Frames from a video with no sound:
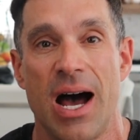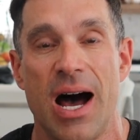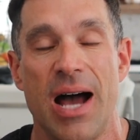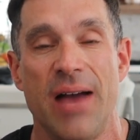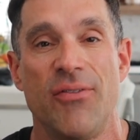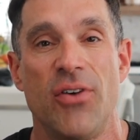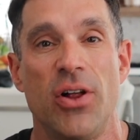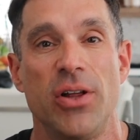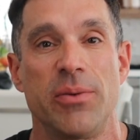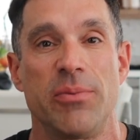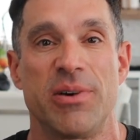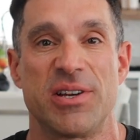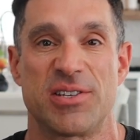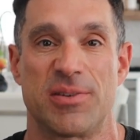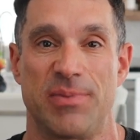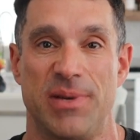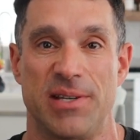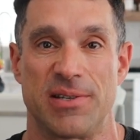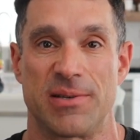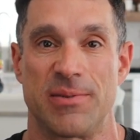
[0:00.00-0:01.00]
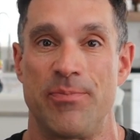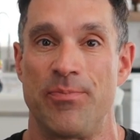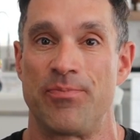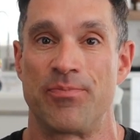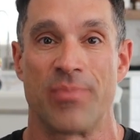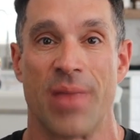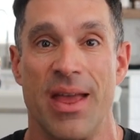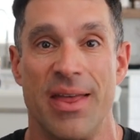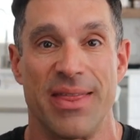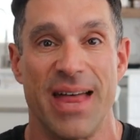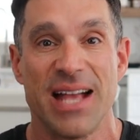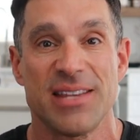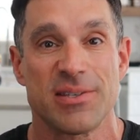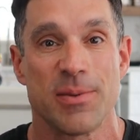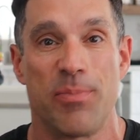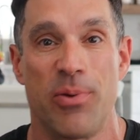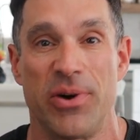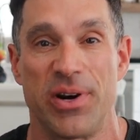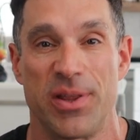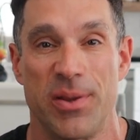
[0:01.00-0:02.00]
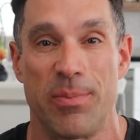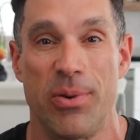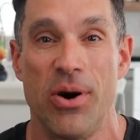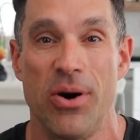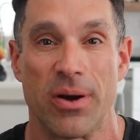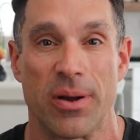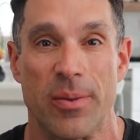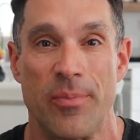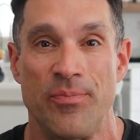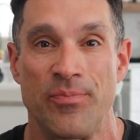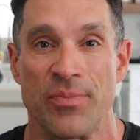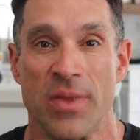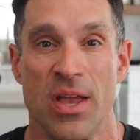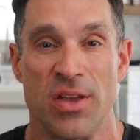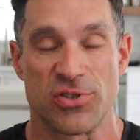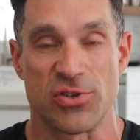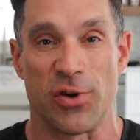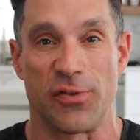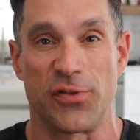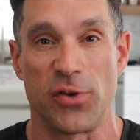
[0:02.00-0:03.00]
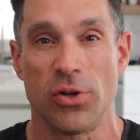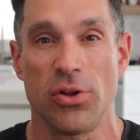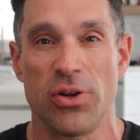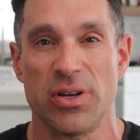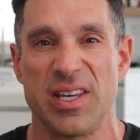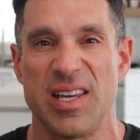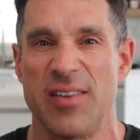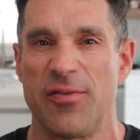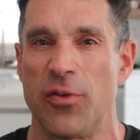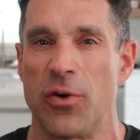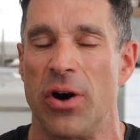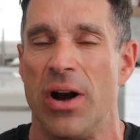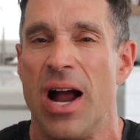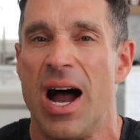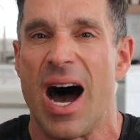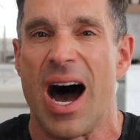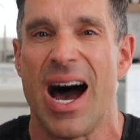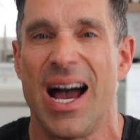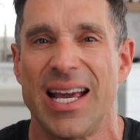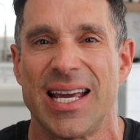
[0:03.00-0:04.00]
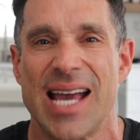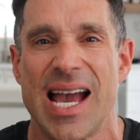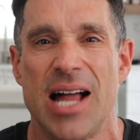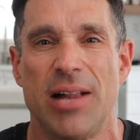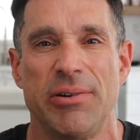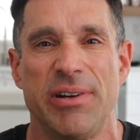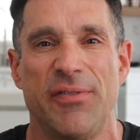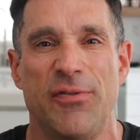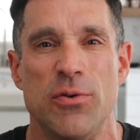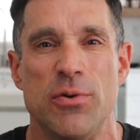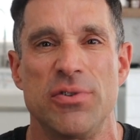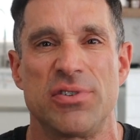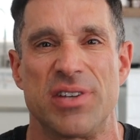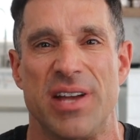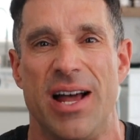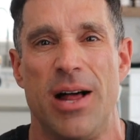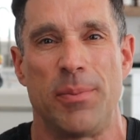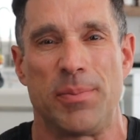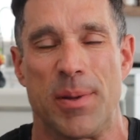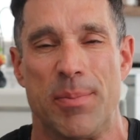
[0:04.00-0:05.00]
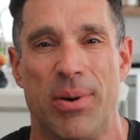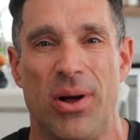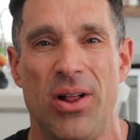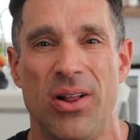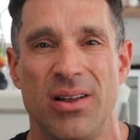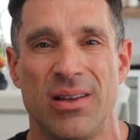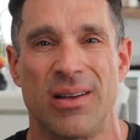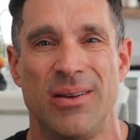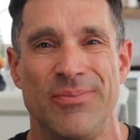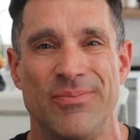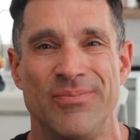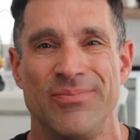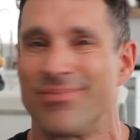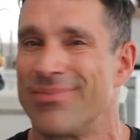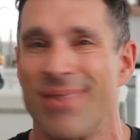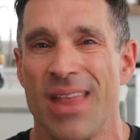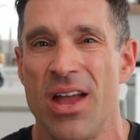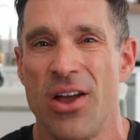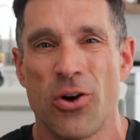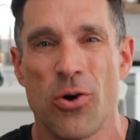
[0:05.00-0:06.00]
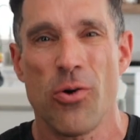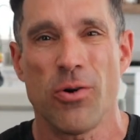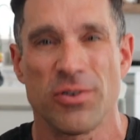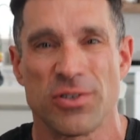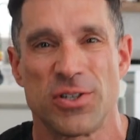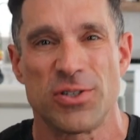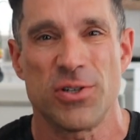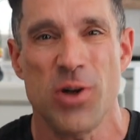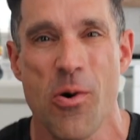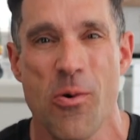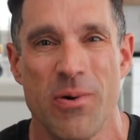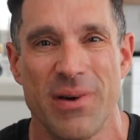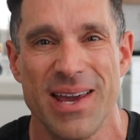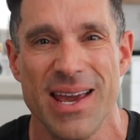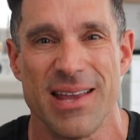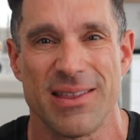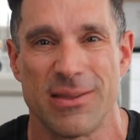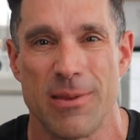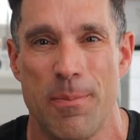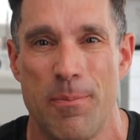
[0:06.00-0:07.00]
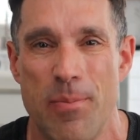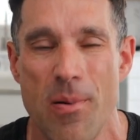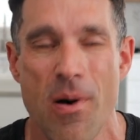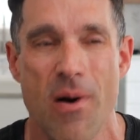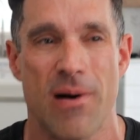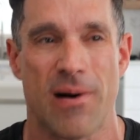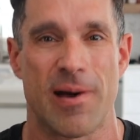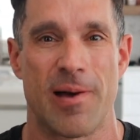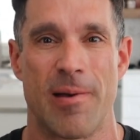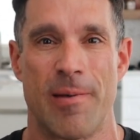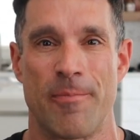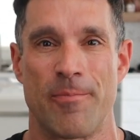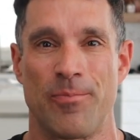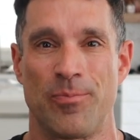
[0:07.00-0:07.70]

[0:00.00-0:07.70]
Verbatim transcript: high-volume recipes. That's the point of the book. So if you're looking for high-calorie foods to help you bulk, of course, don't get the book.